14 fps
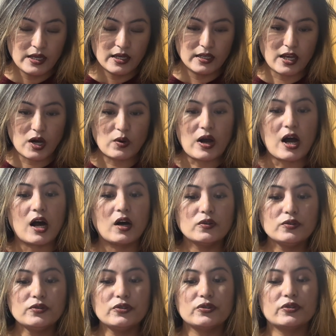Now,
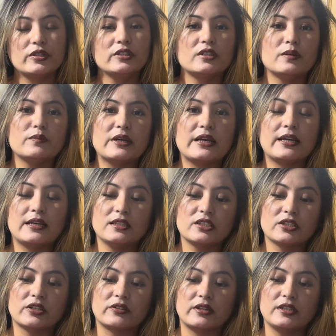how tourism is
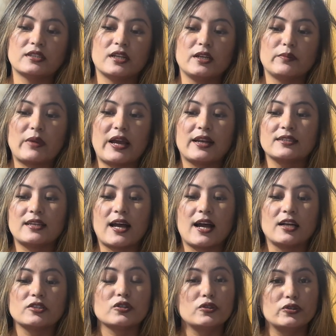currently managed
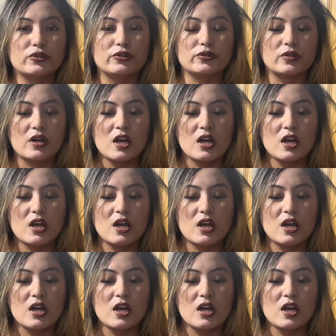at Uluru.